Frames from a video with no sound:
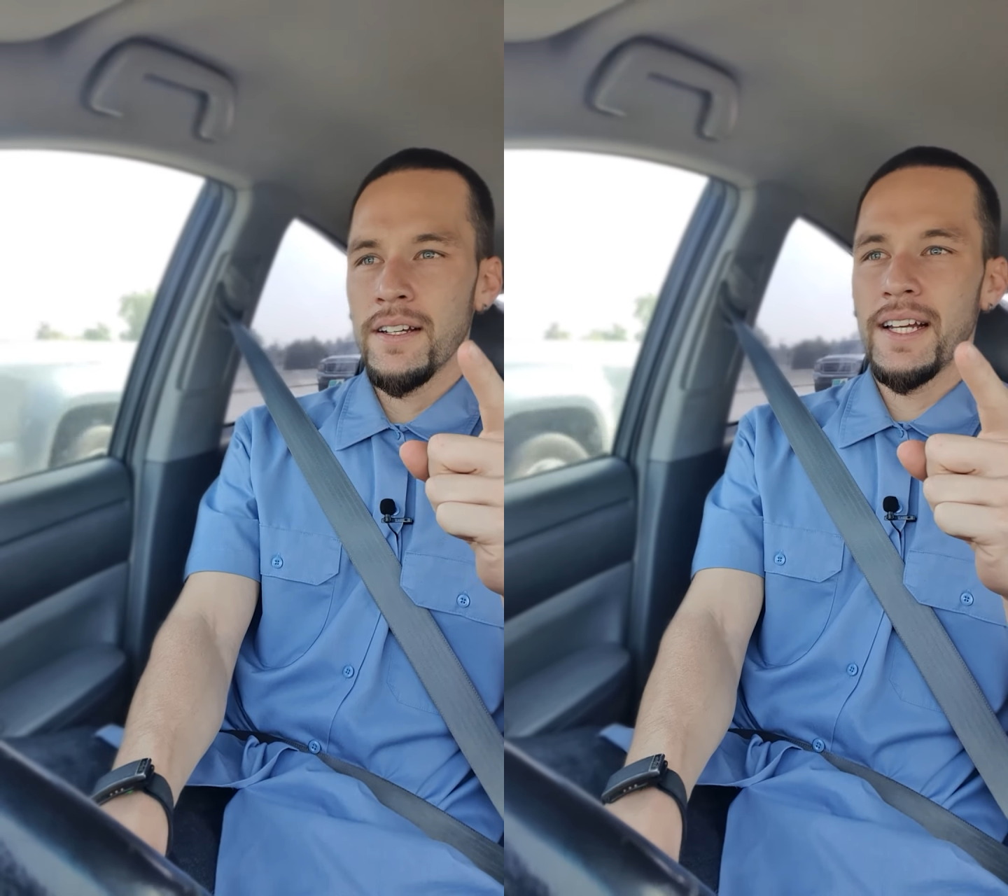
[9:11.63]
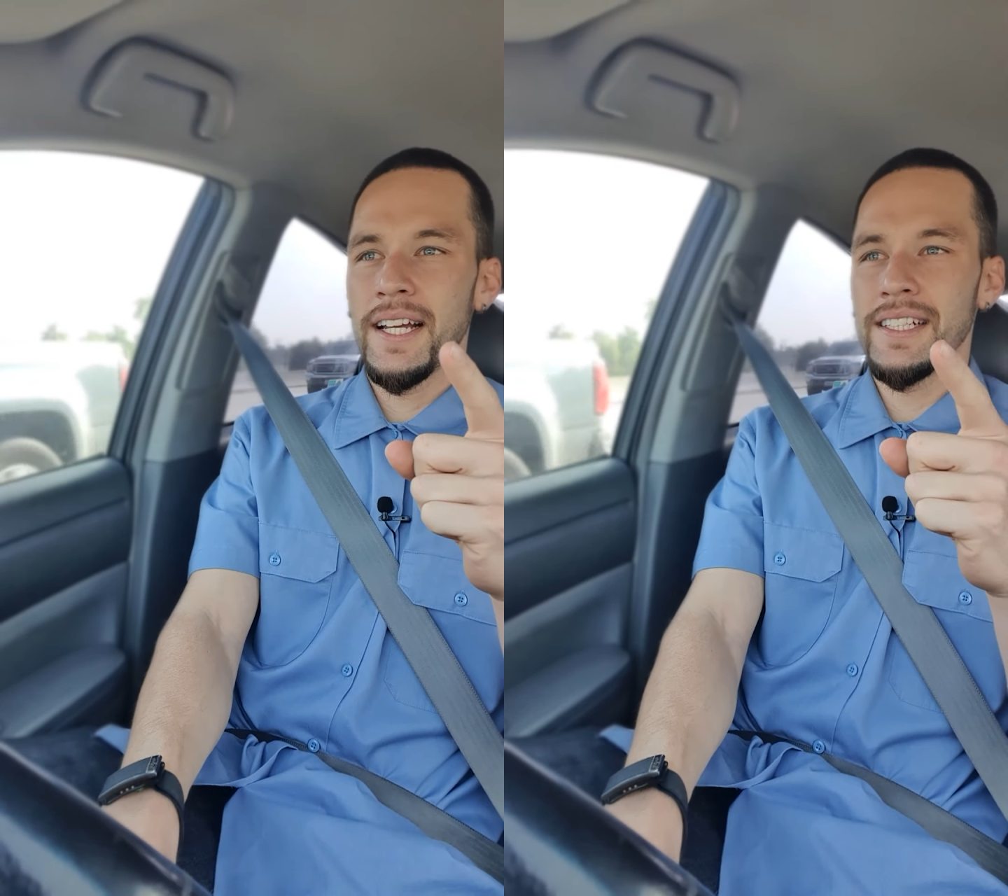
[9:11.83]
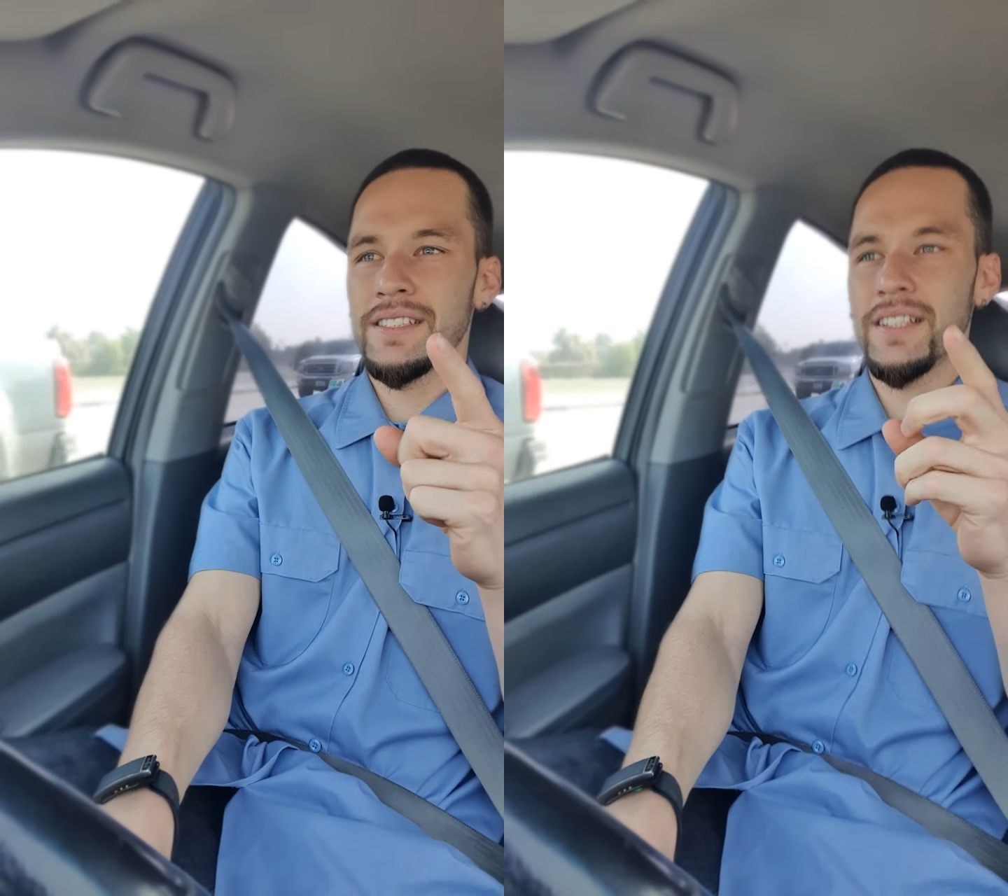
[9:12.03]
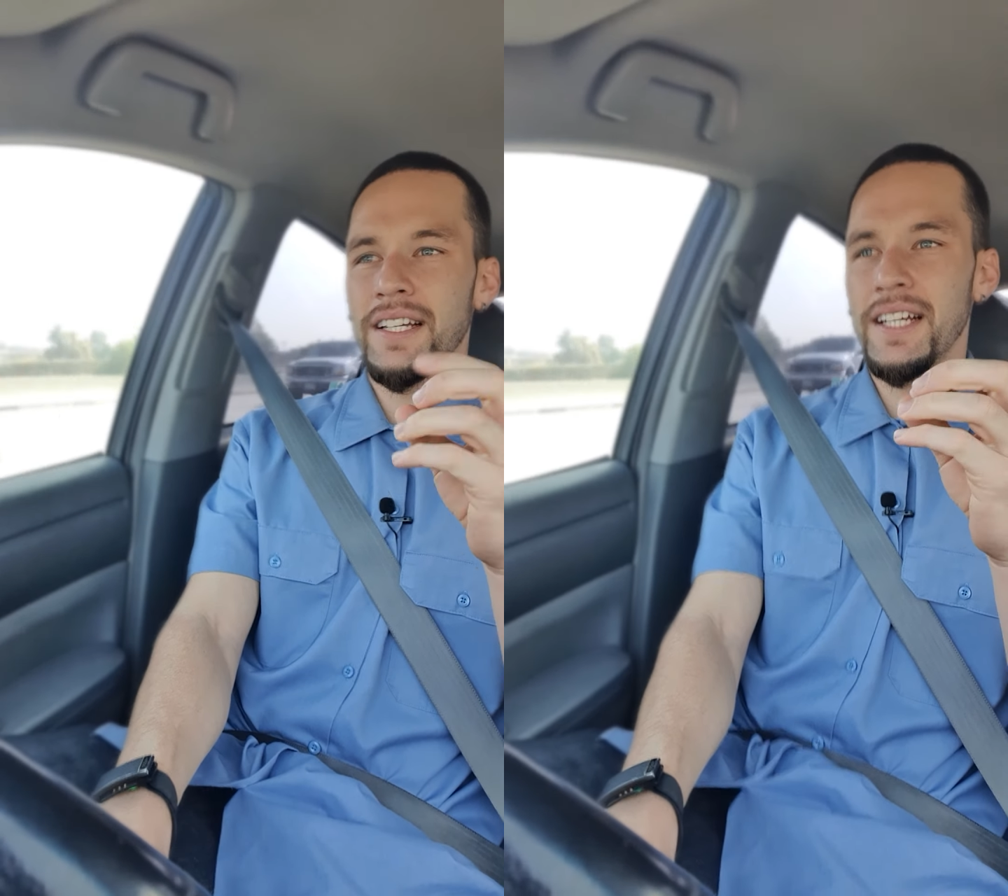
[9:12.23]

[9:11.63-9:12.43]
it